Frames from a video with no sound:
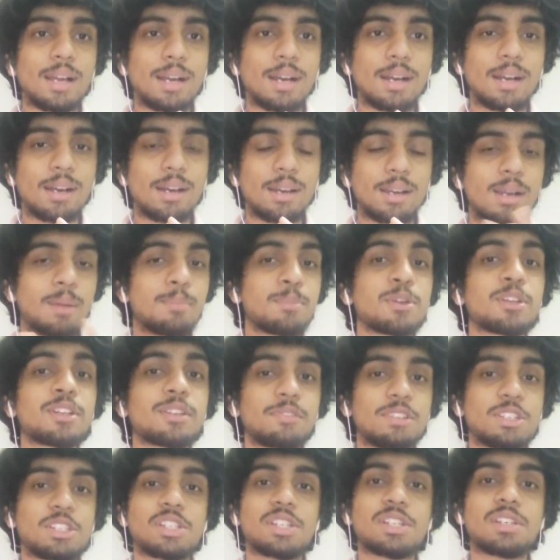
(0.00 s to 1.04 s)
uh,
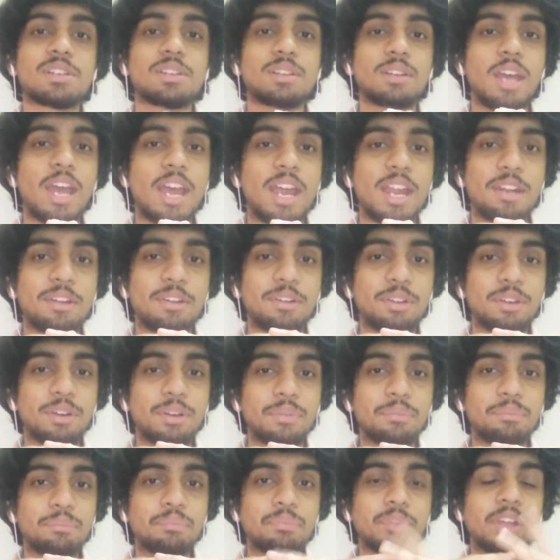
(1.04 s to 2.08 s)
computer vision, and
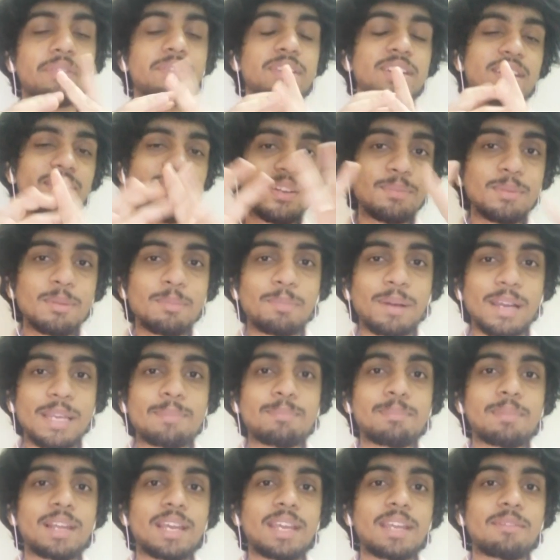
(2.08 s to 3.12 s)
and we developed a
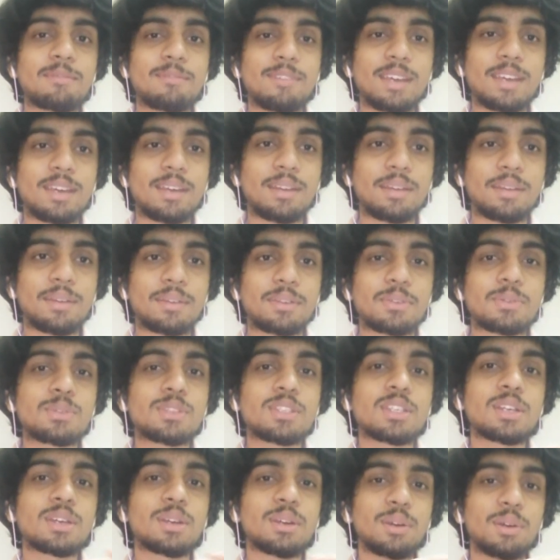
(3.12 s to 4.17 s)
pipeline where
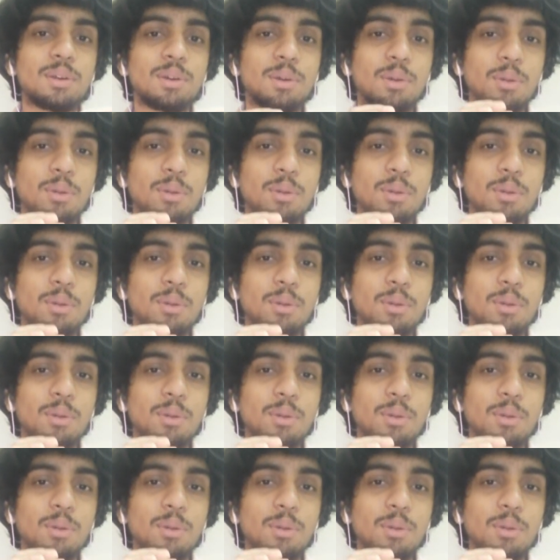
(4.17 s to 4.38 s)
using